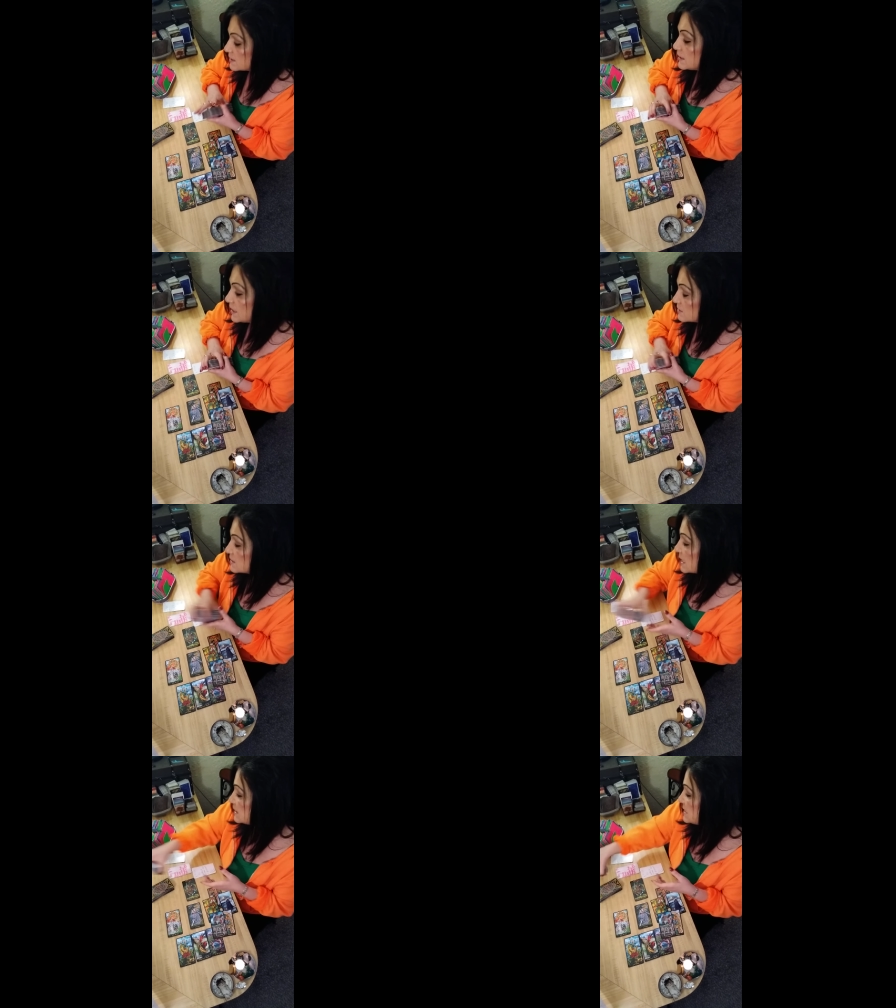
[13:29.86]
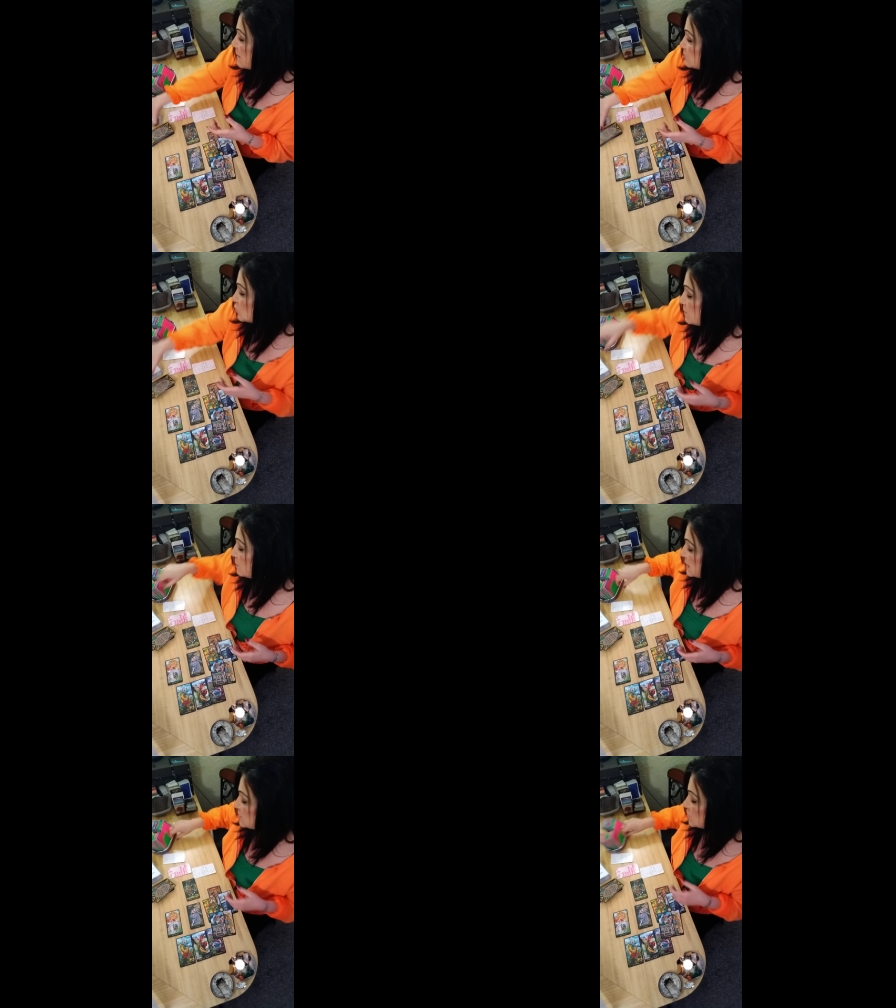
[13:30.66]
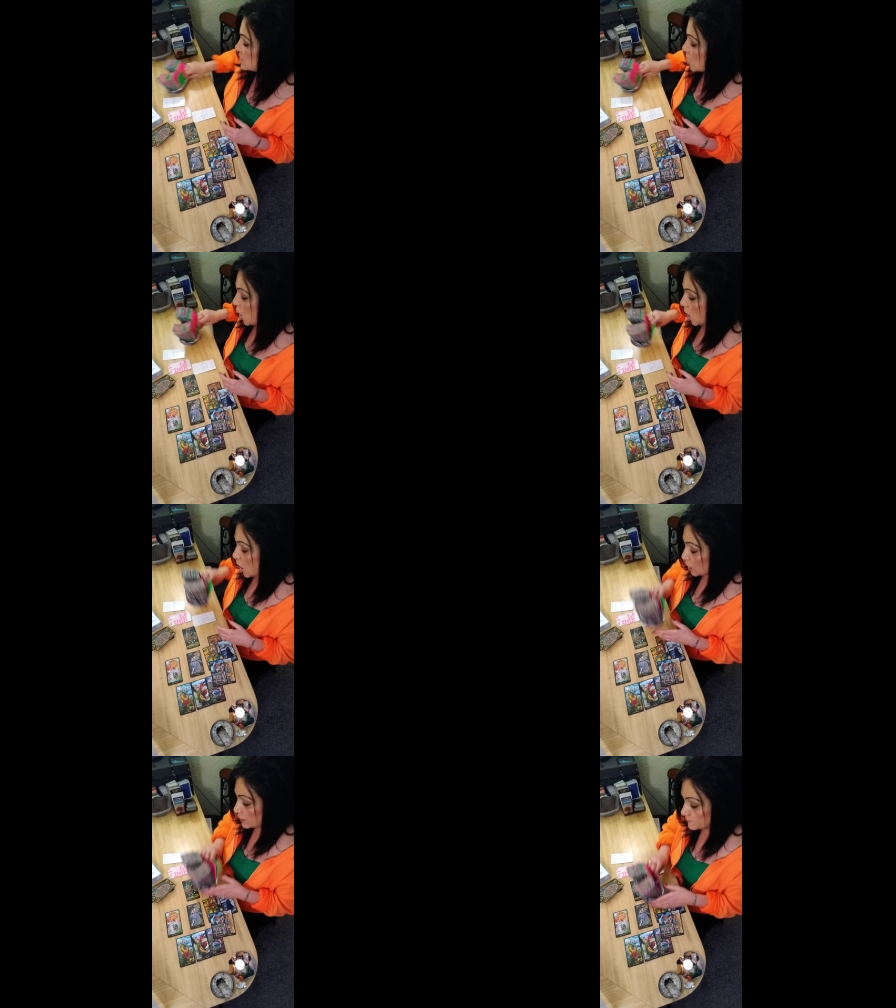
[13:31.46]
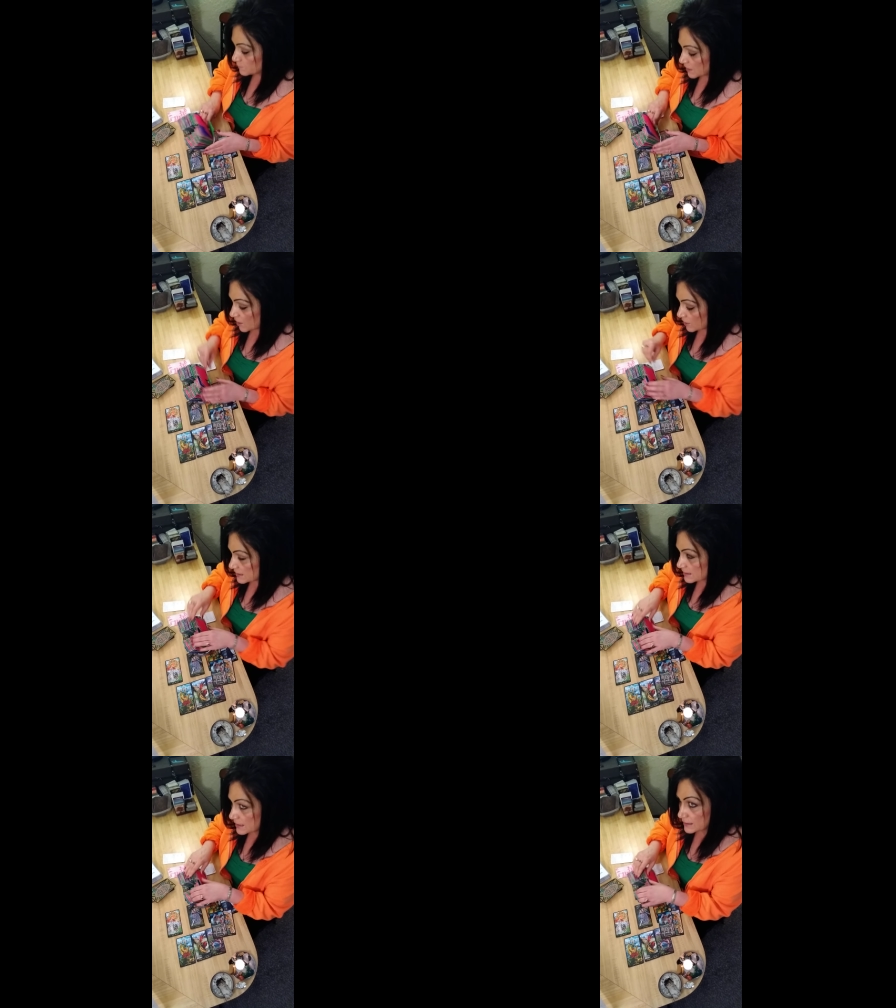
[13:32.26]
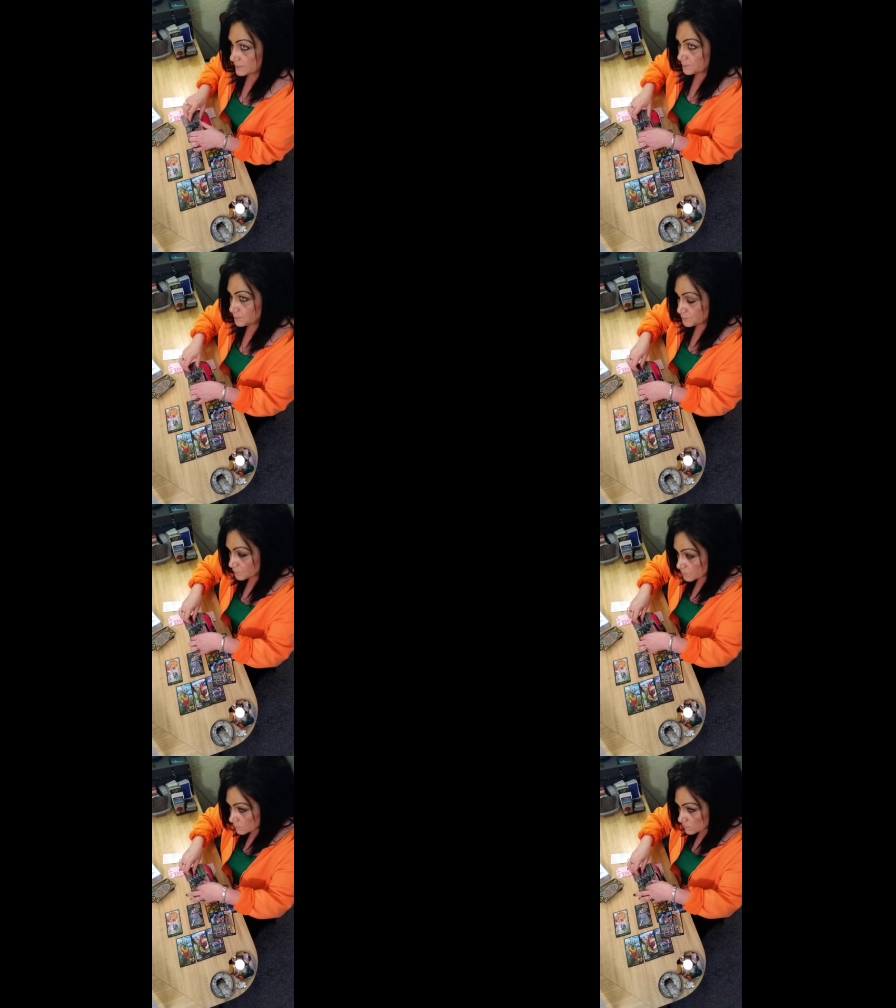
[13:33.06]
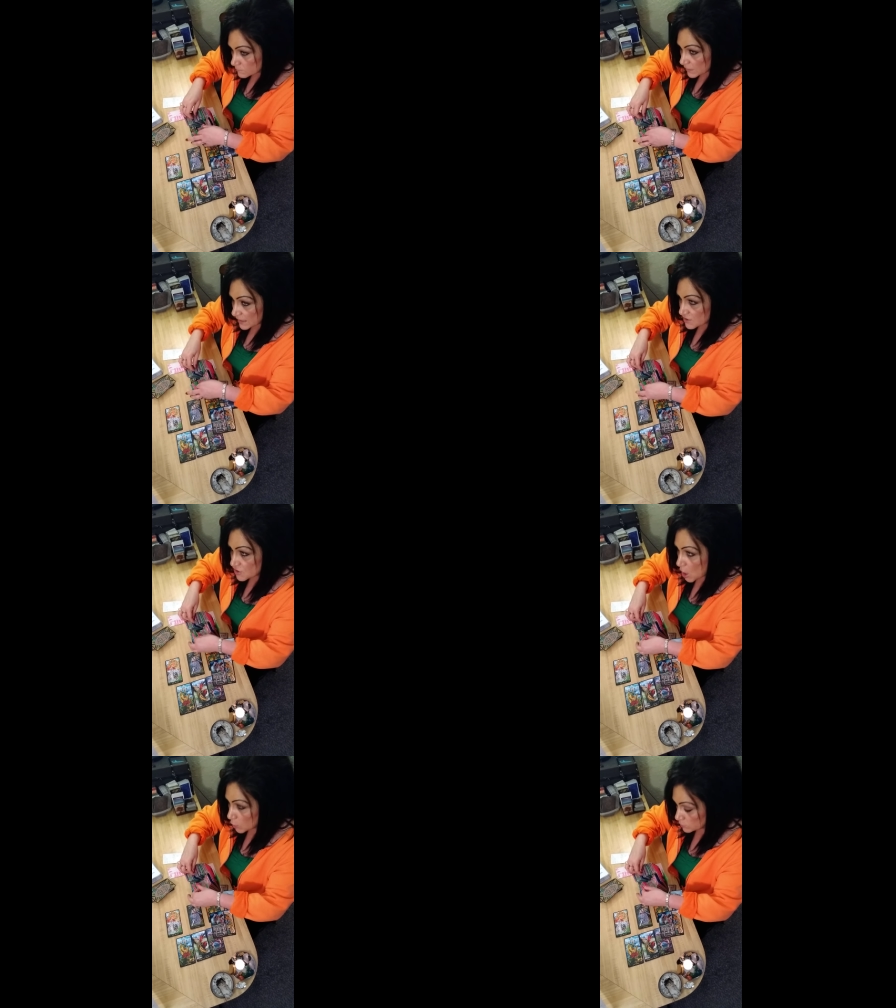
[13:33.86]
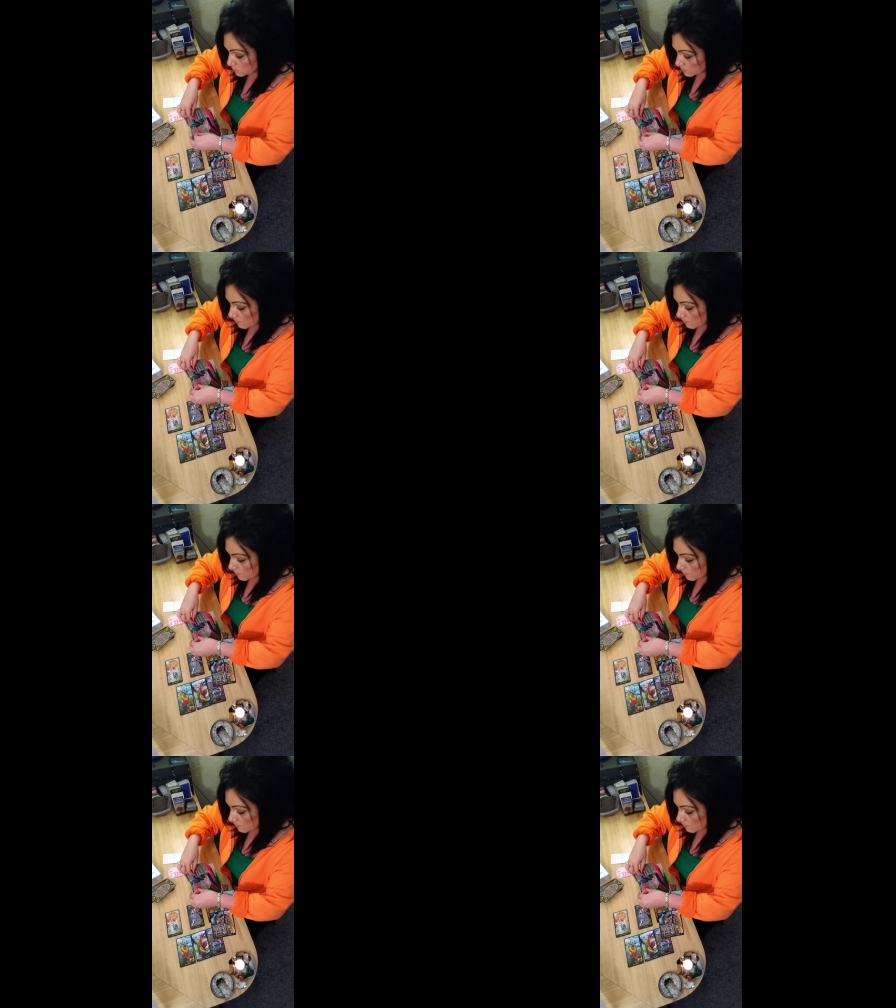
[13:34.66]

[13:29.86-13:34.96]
to see the other side of the tapestry, people that just are. They already see it. It's known.